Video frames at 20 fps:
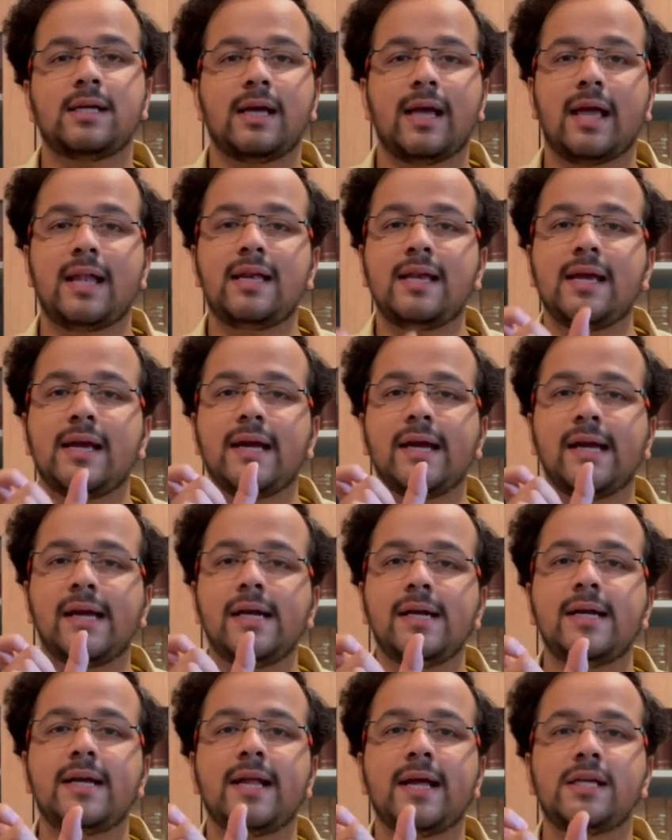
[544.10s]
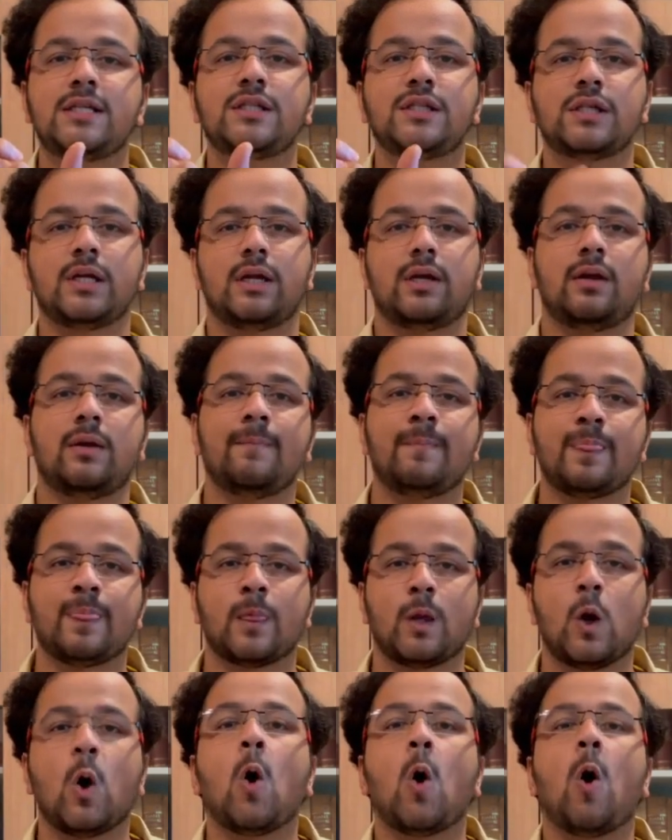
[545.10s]
an intention.
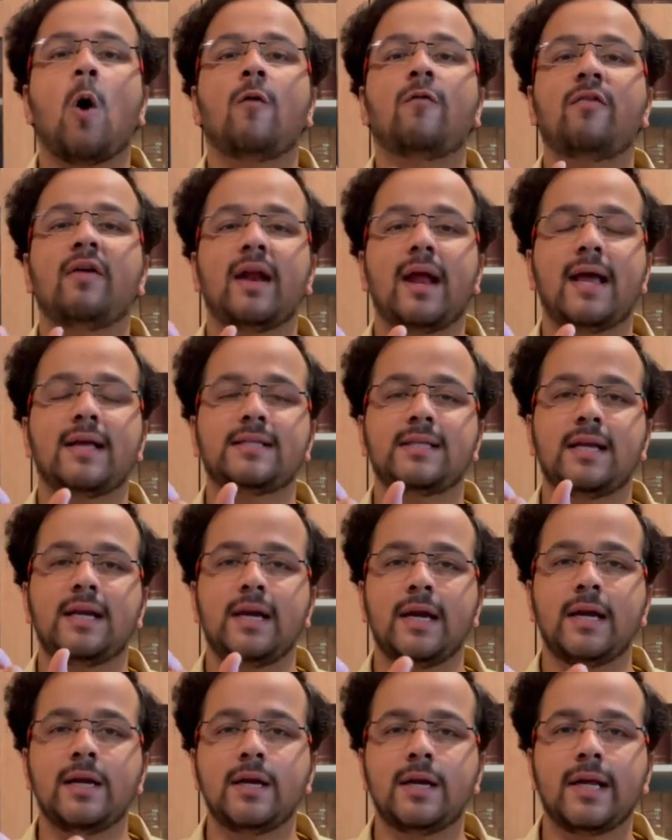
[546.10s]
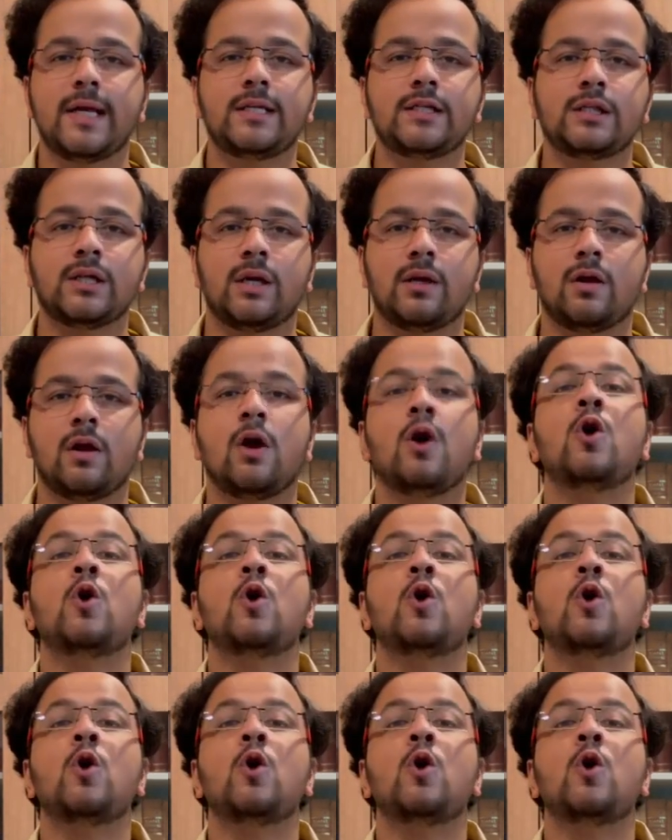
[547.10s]
Offer has an intention